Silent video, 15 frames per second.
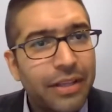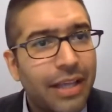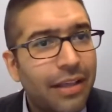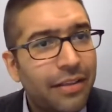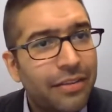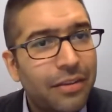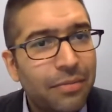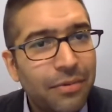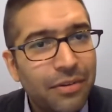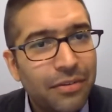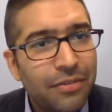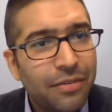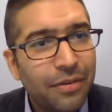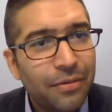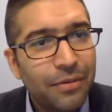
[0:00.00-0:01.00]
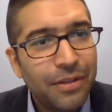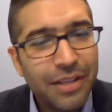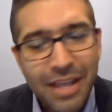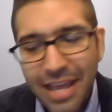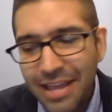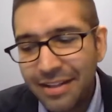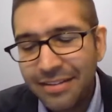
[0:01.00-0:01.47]
building healthy communities,
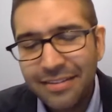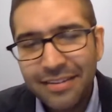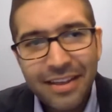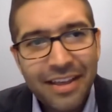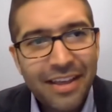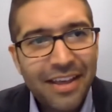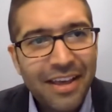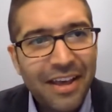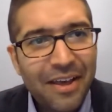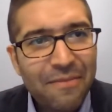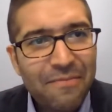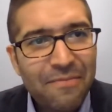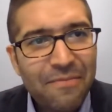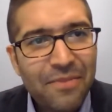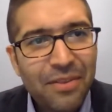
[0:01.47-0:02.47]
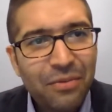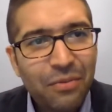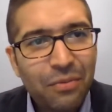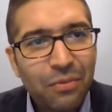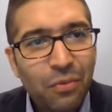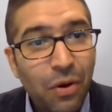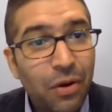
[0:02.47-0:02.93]
Tony, and um,
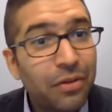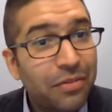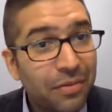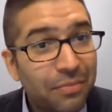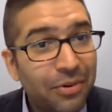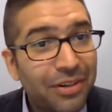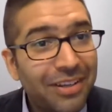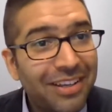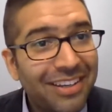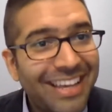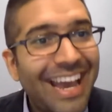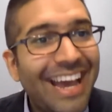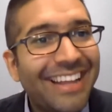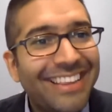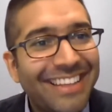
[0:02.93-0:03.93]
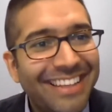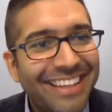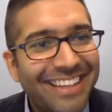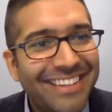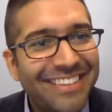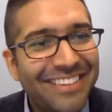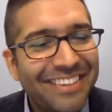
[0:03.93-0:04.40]
want to bring uh,
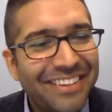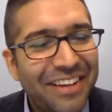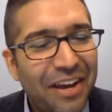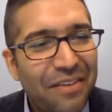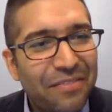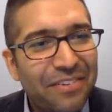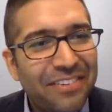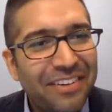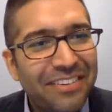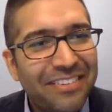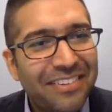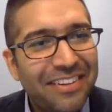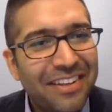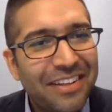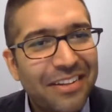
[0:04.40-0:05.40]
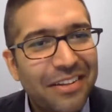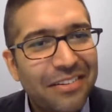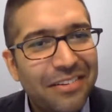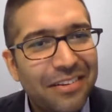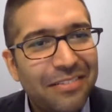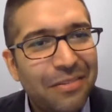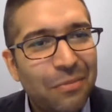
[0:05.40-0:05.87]
Cathy into the conversation in,
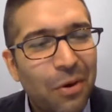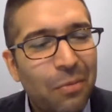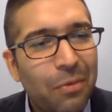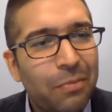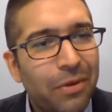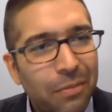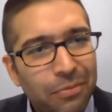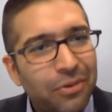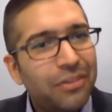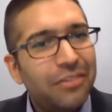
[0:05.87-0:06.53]
in just a moment. But